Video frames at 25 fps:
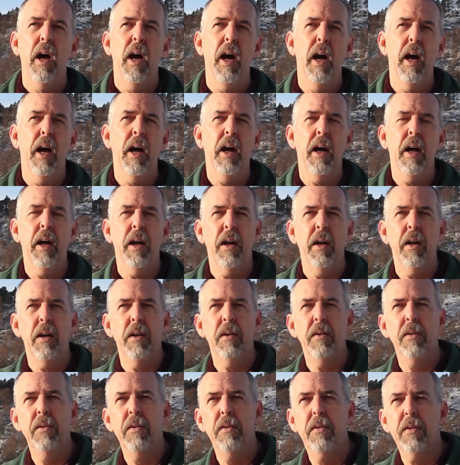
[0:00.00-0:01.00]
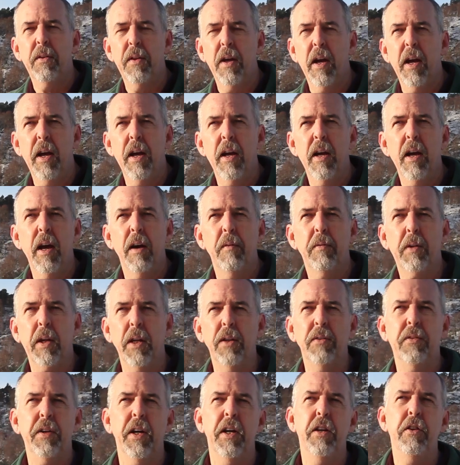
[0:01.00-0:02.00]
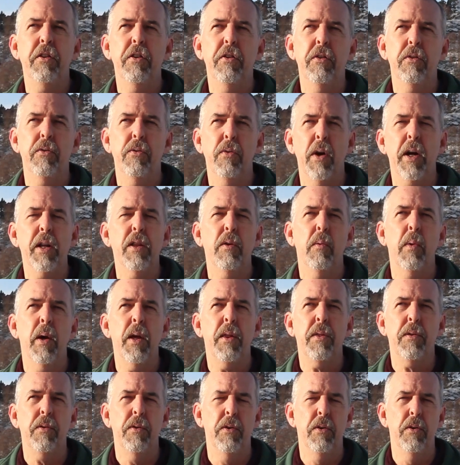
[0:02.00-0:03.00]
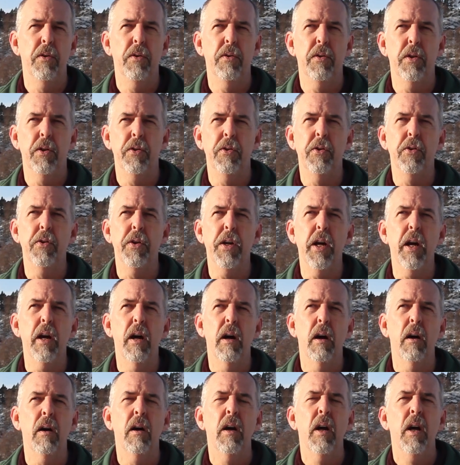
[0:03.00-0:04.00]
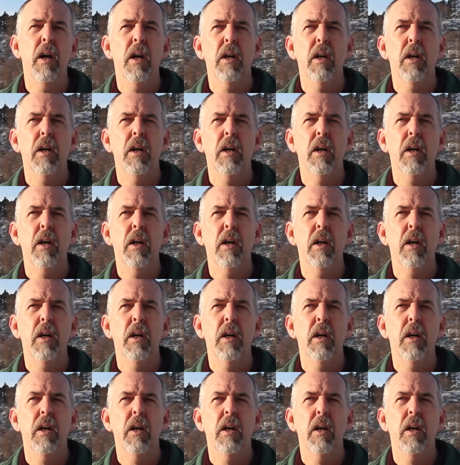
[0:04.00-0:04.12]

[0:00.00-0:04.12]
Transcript: and they have continued right the way through the new year.